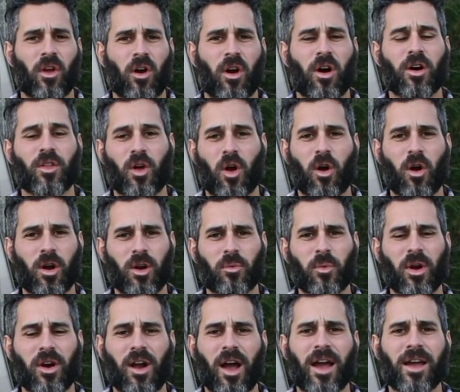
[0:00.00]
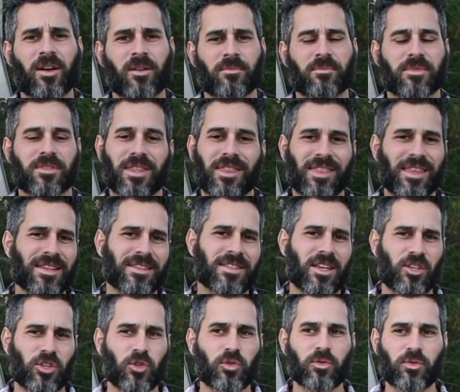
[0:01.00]
On the hardware items, the things
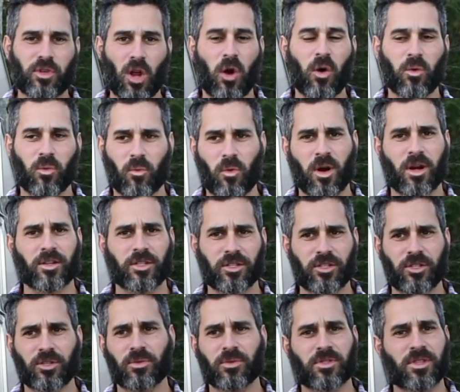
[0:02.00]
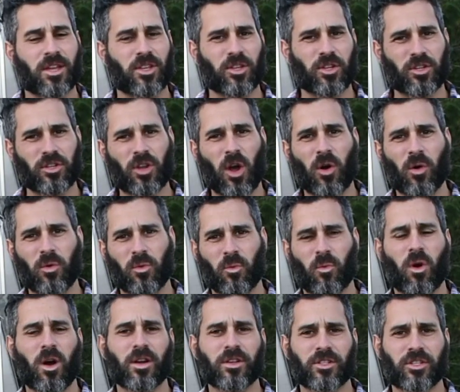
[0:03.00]
that you don't want to do is that you don't
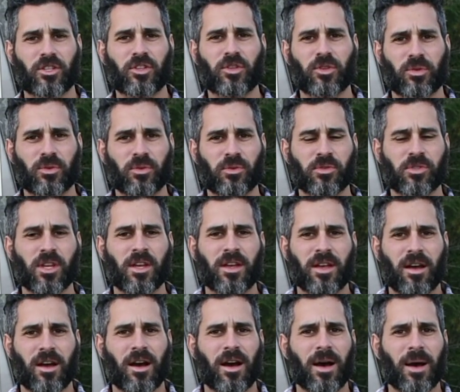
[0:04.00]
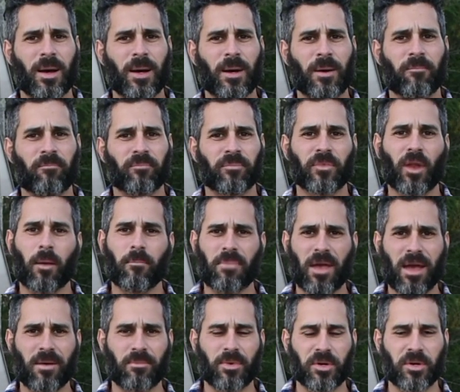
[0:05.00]
want to use um,
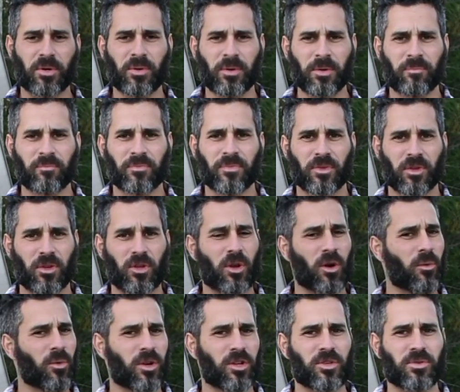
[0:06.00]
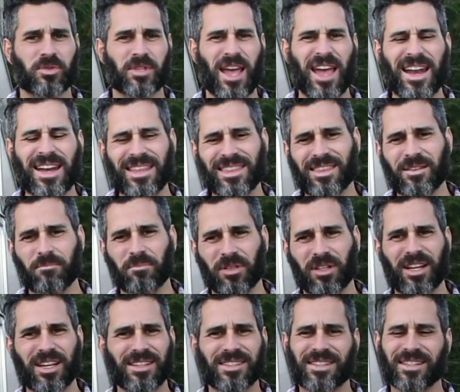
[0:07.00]
bamboo, you don't want to use anything
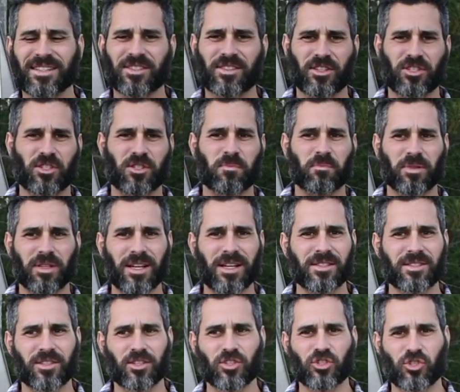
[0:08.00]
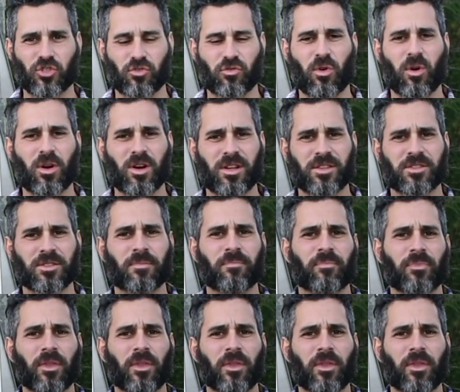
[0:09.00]
plastic such as plastic straws,